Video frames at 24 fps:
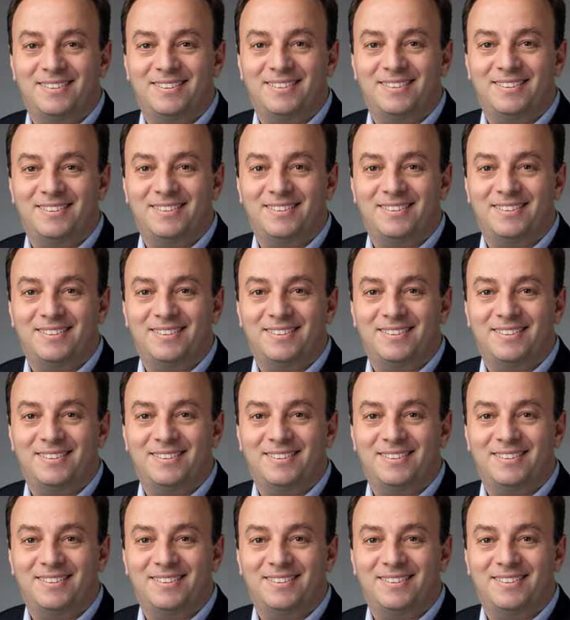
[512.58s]

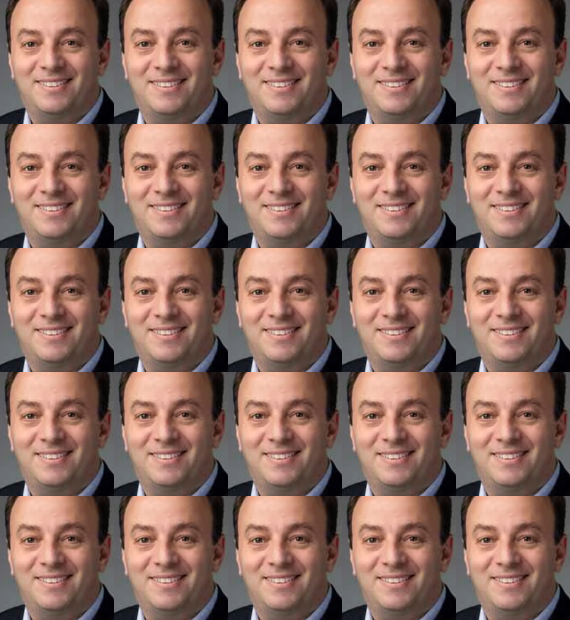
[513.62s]

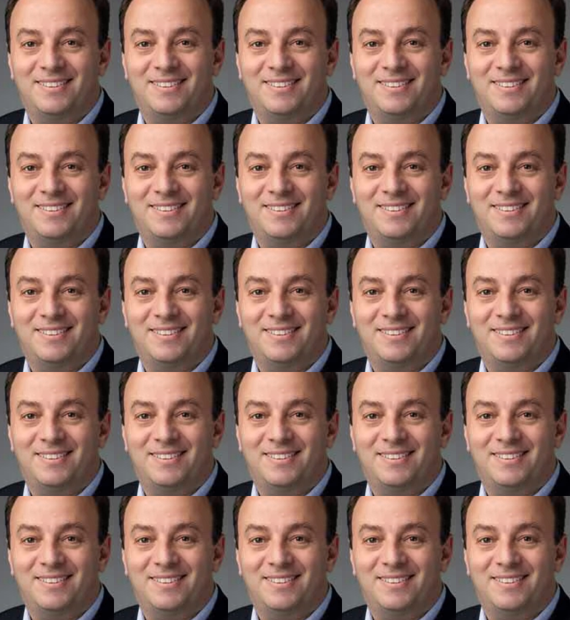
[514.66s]

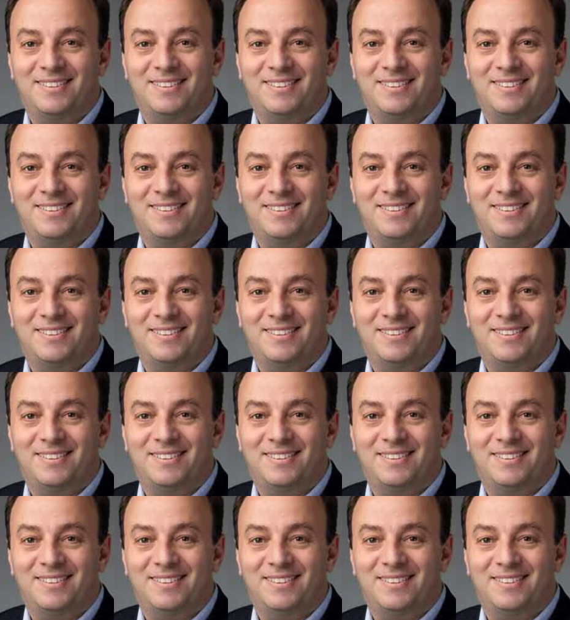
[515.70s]

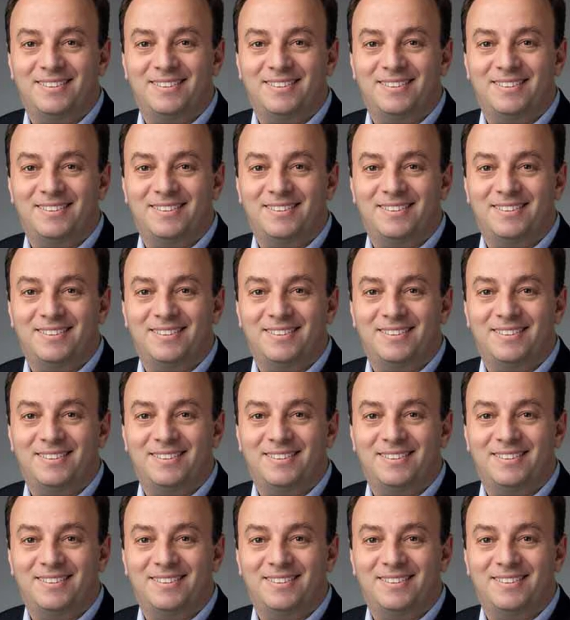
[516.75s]
This is a still picture; no speech is visible.